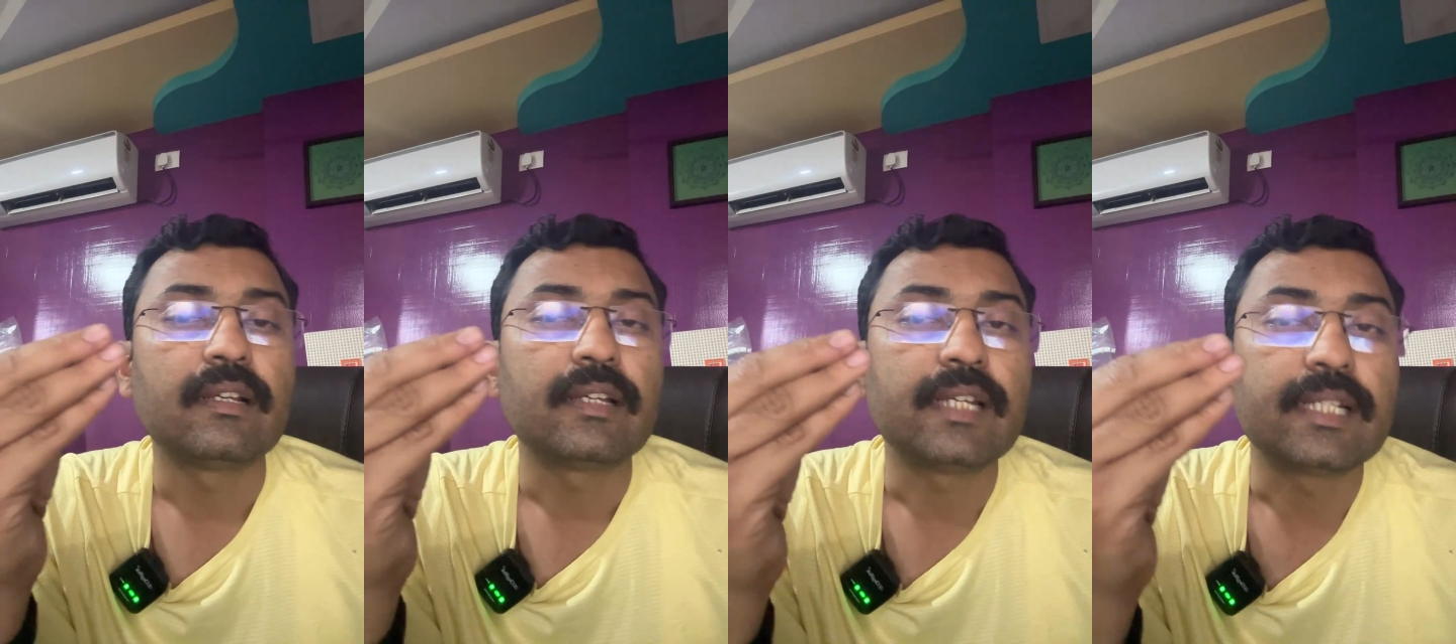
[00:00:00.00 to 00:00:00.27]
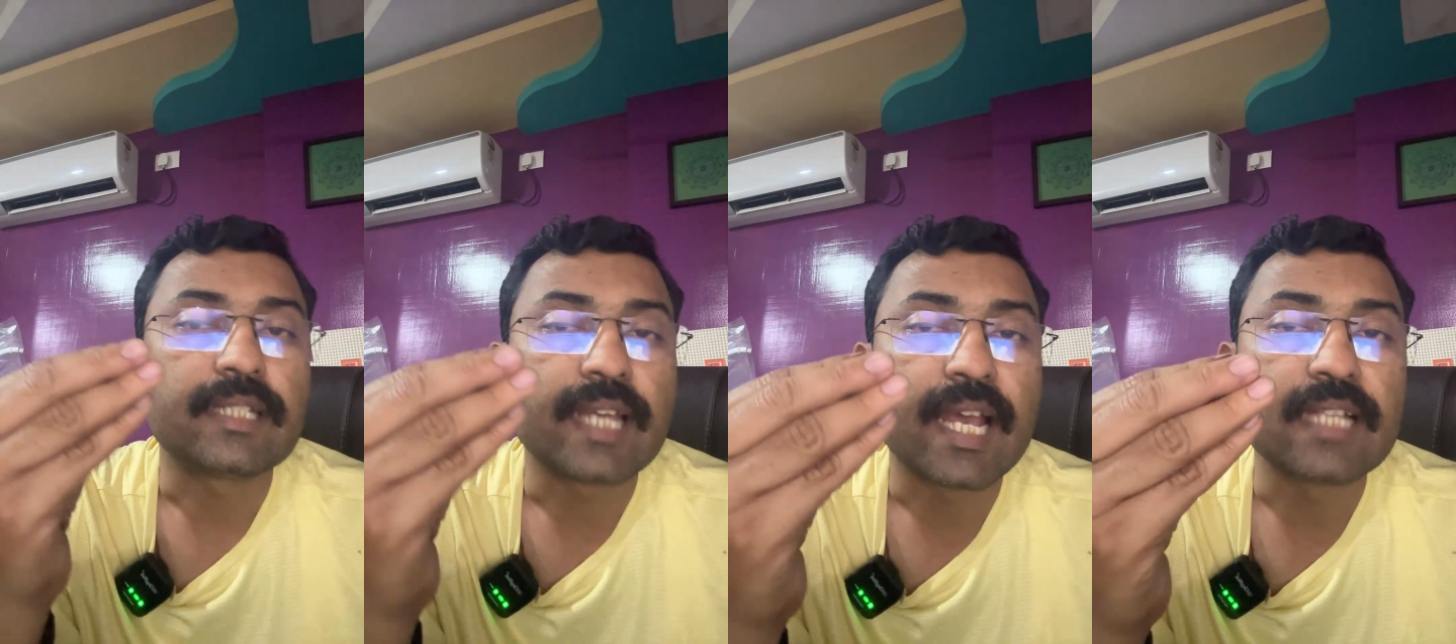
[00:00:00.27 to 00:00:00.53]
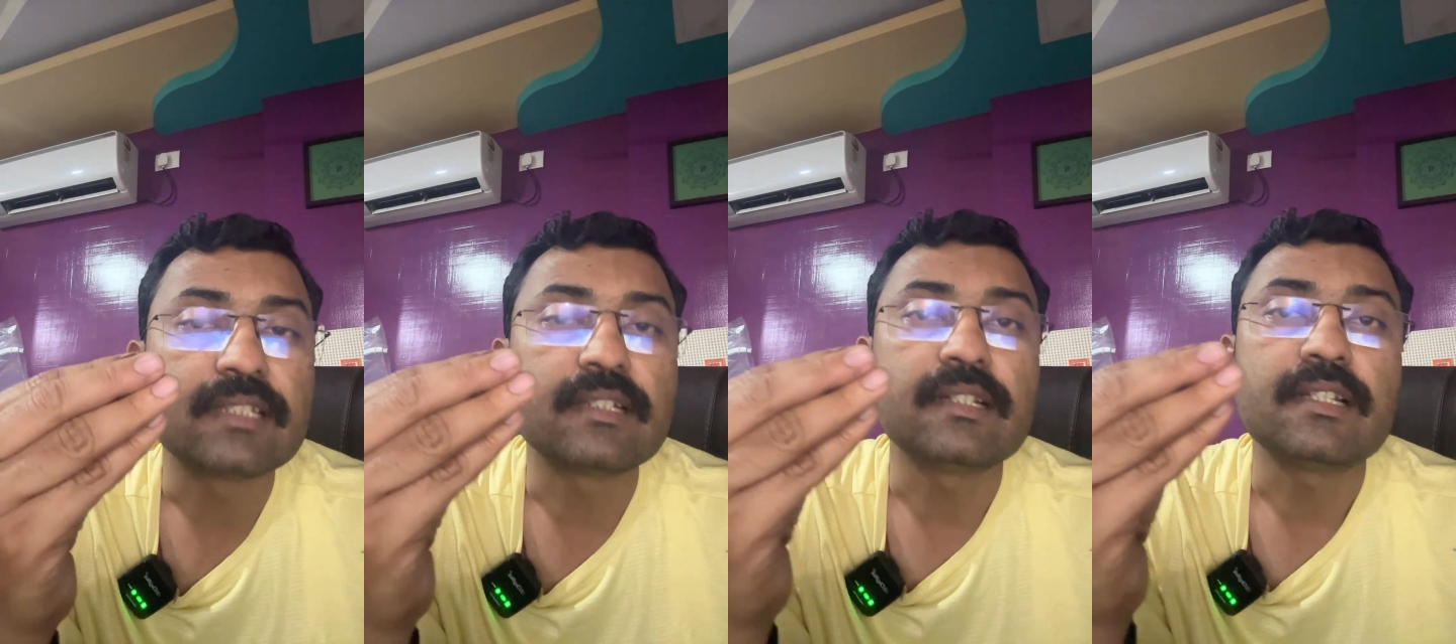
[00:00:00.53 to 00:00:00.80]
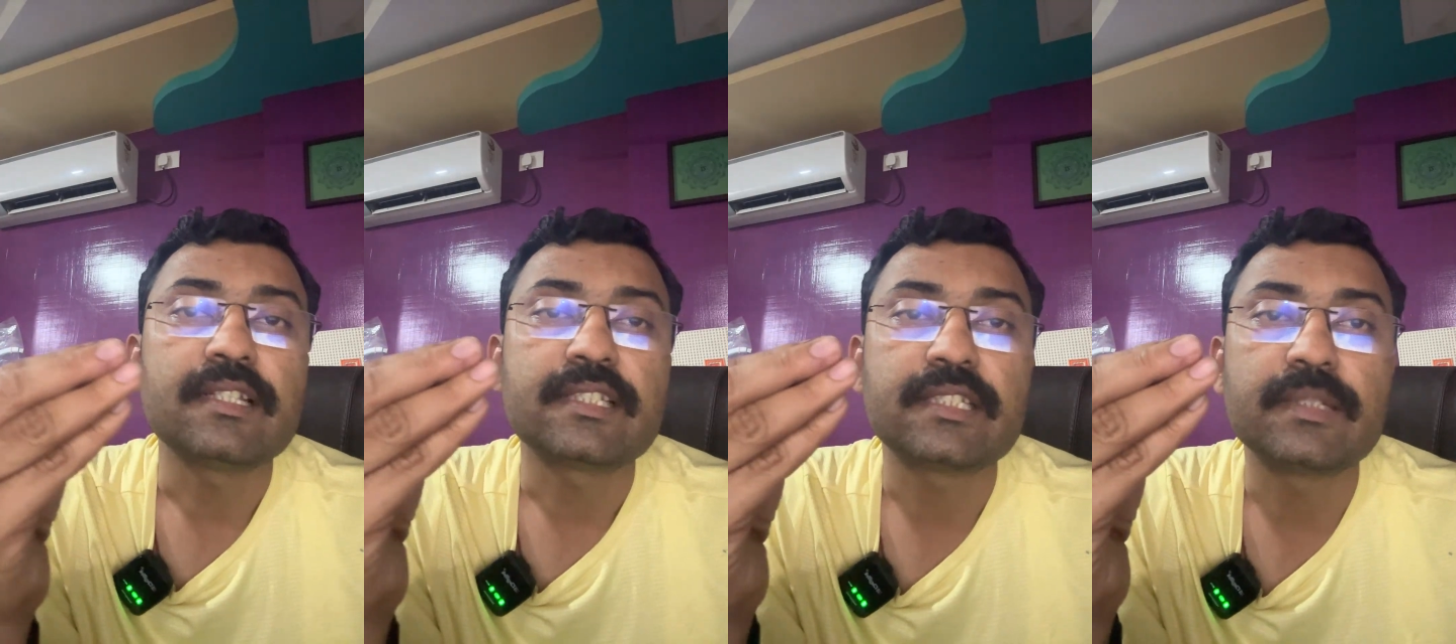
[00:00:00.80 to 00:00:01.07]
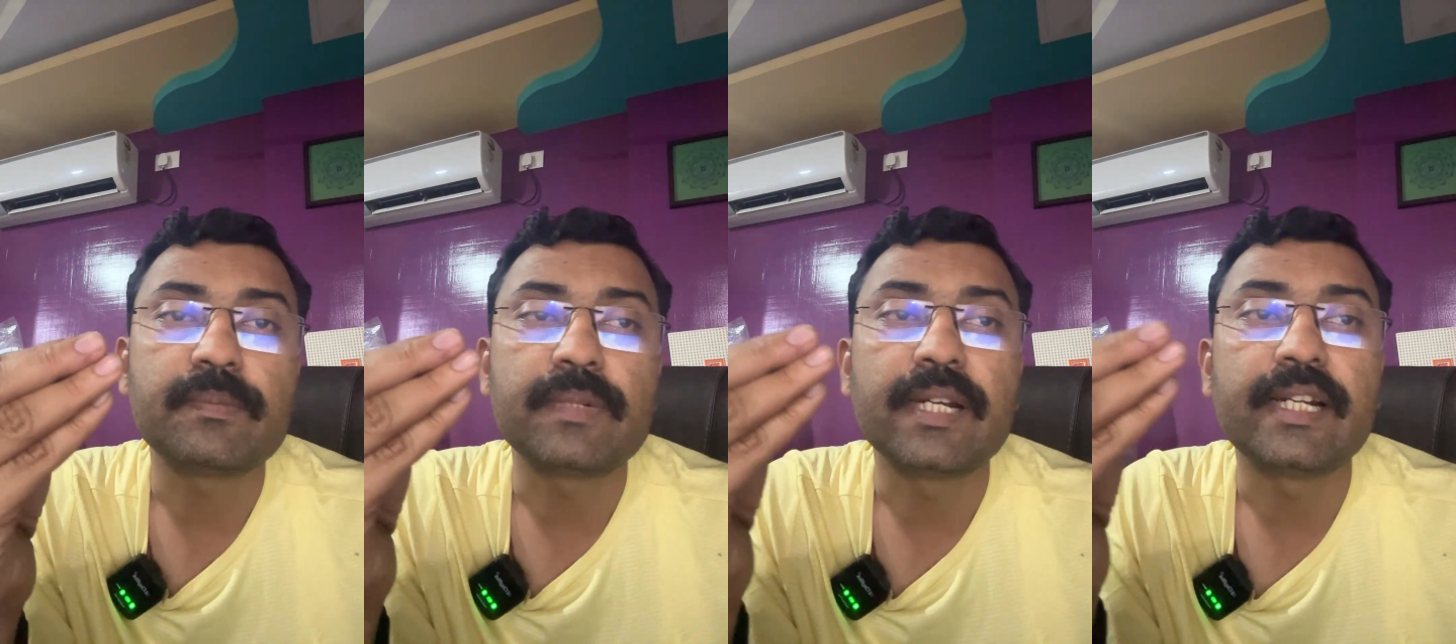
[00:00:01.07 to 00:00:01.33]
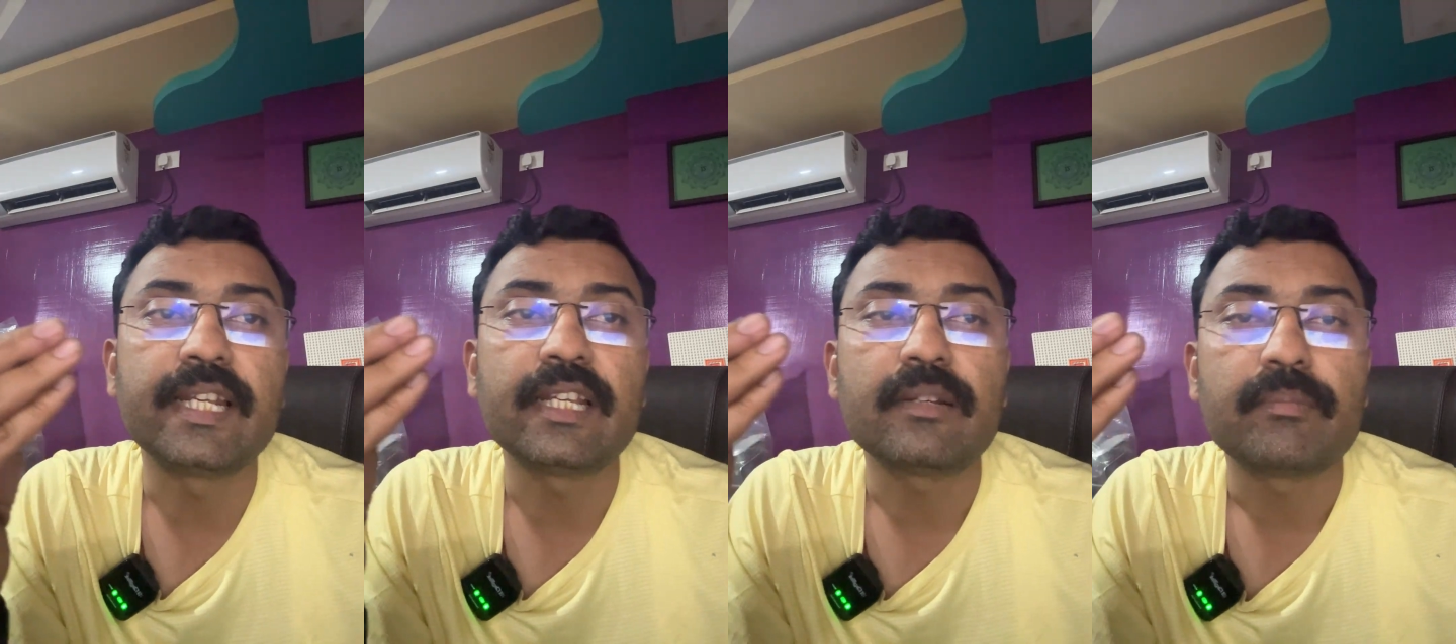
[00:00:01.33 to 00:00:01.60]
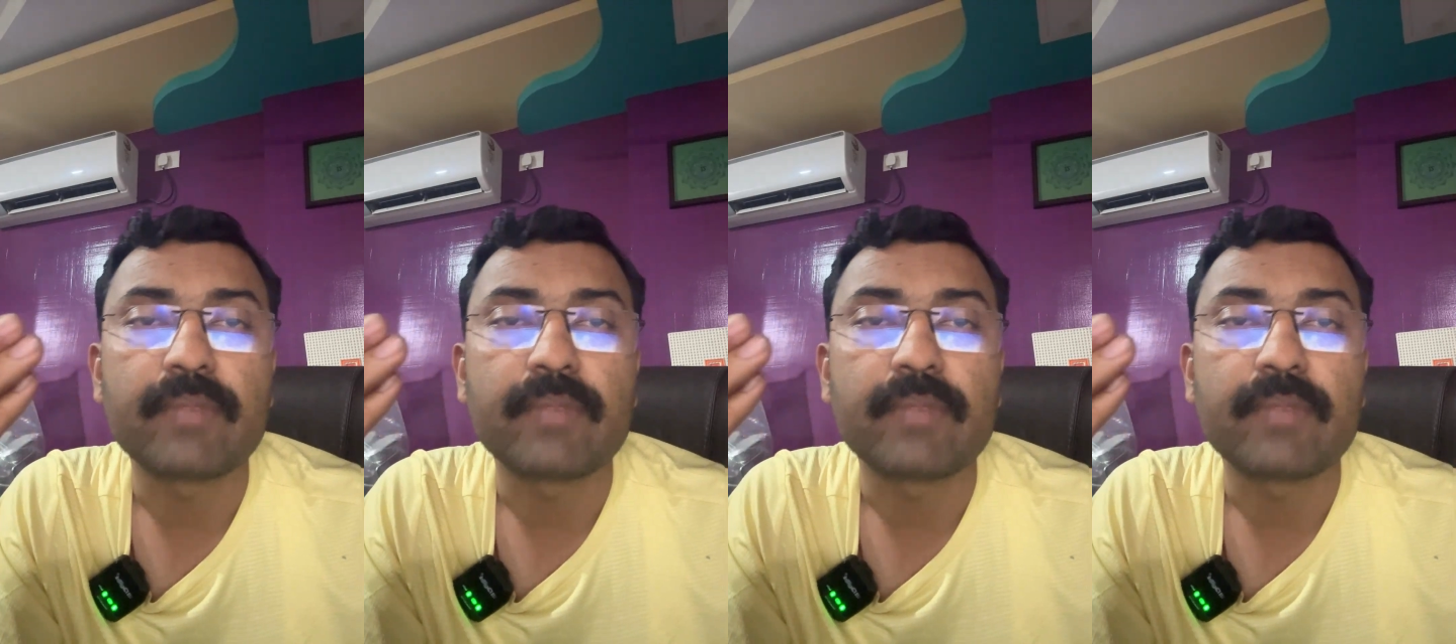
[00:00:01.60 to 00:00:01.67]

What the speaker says: it has a syphilitic